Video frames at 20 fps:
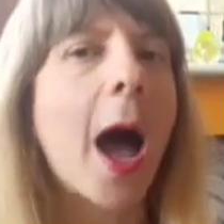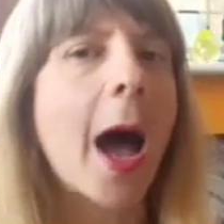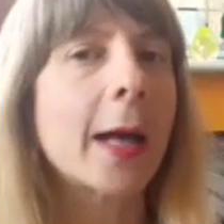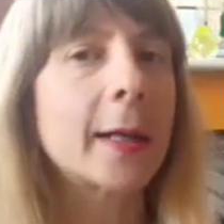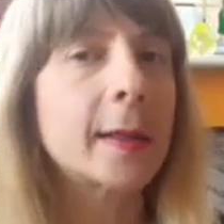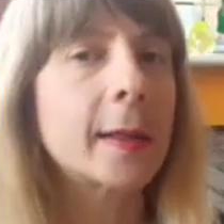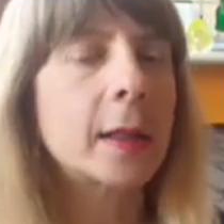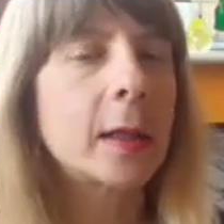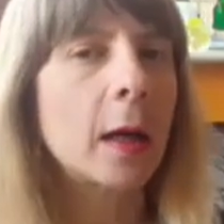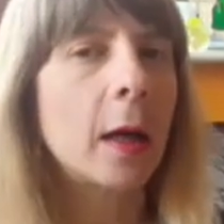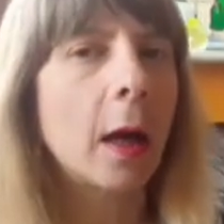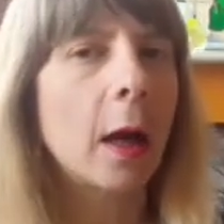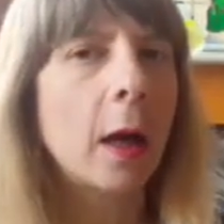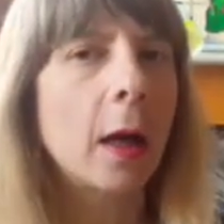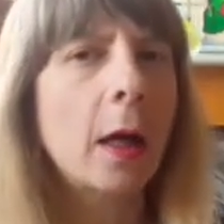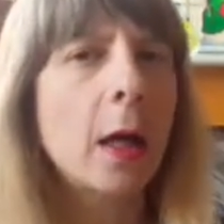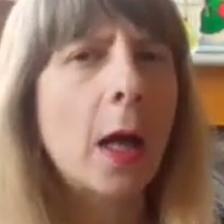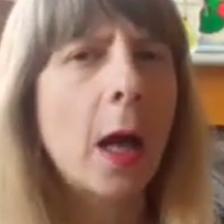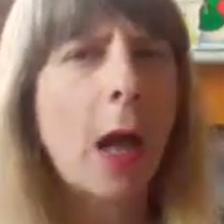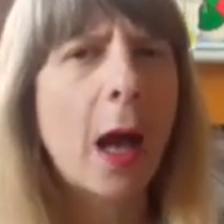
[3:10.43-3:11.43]
asked
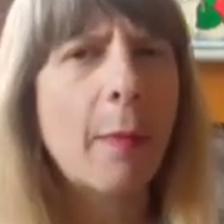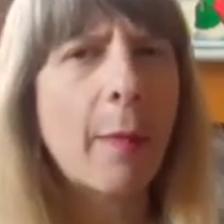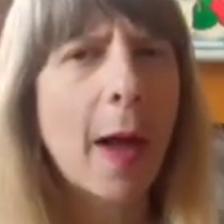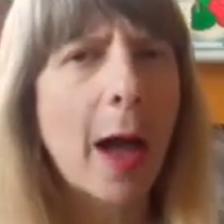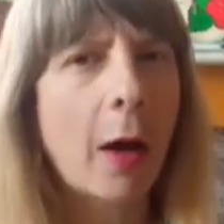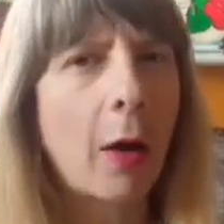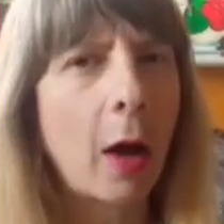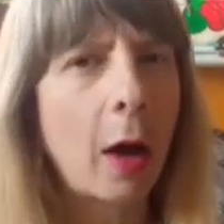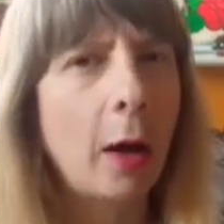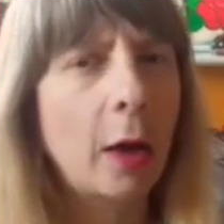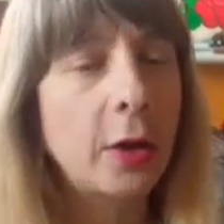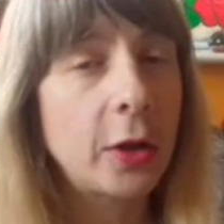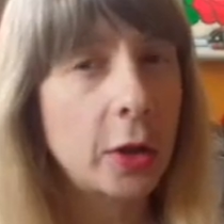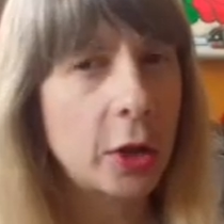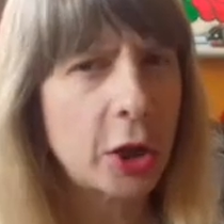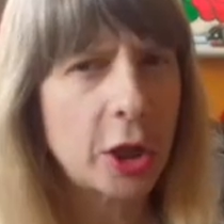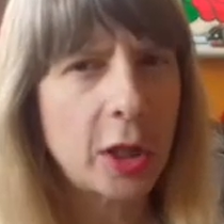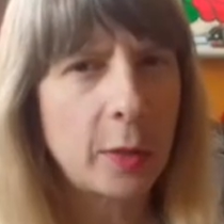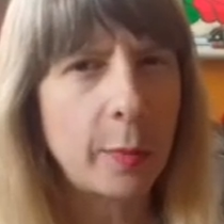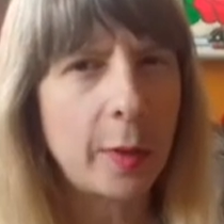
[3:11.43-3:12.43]
her about,
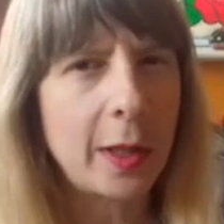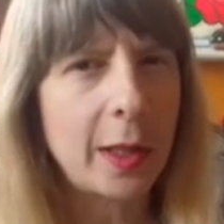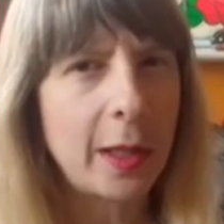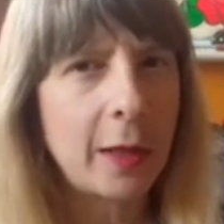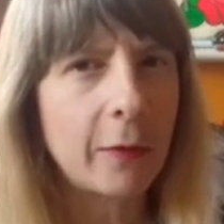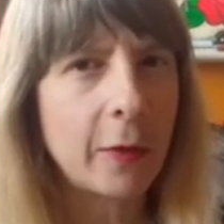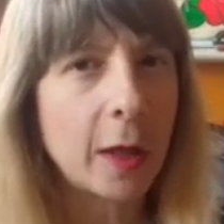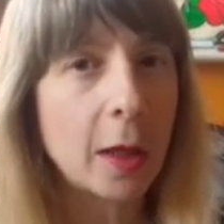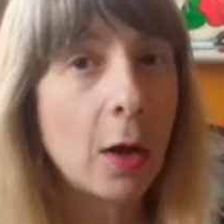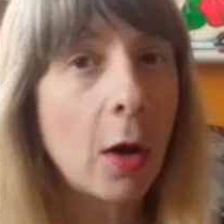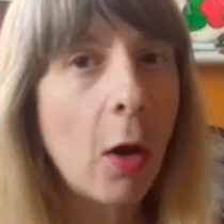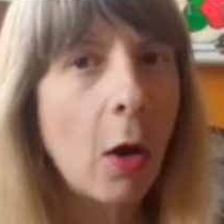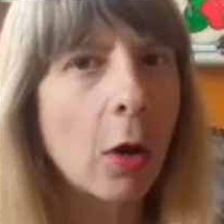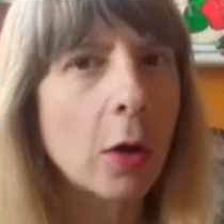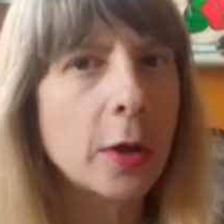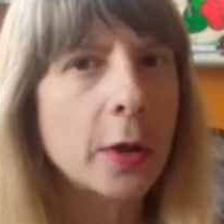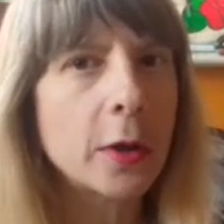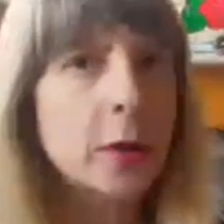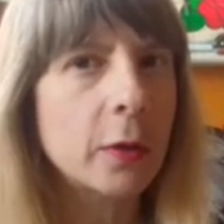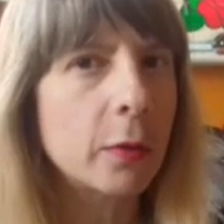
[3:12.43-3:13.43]
does she believe in
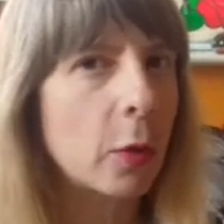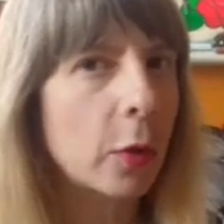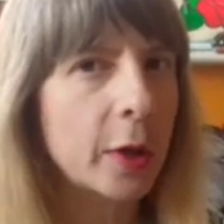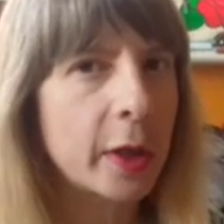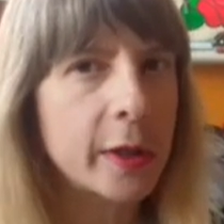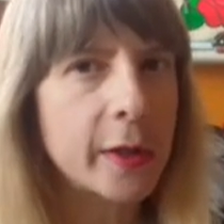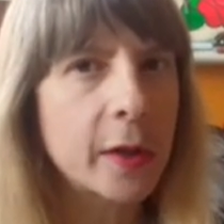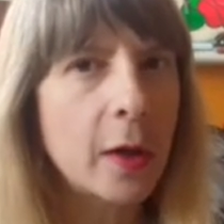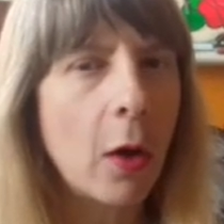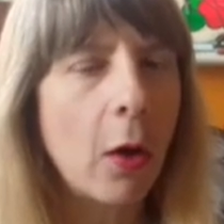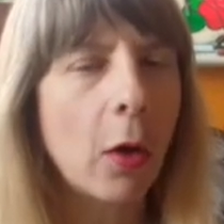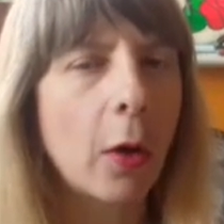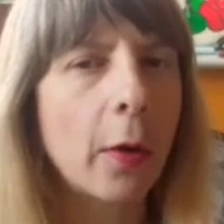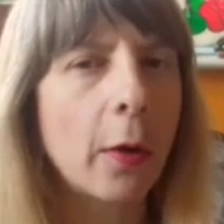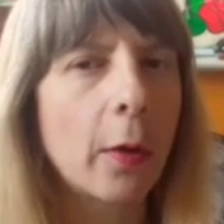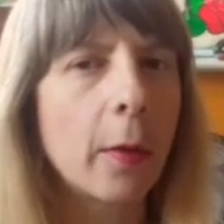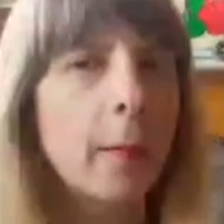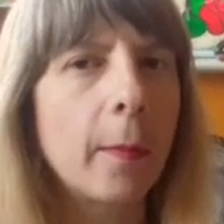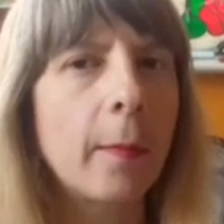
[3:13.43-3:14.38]
God? What is God?